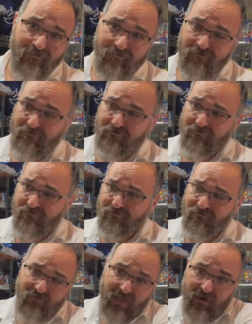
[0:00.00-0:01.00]

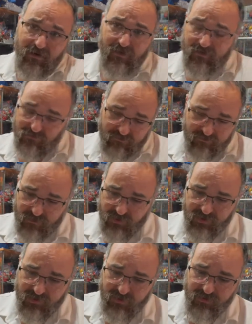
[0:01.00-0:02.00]
Mm, I don't know.
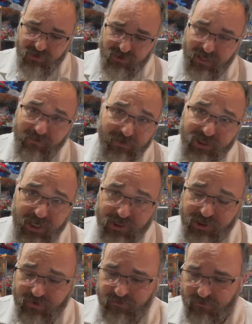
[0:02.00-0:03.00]
There's there's time to change it.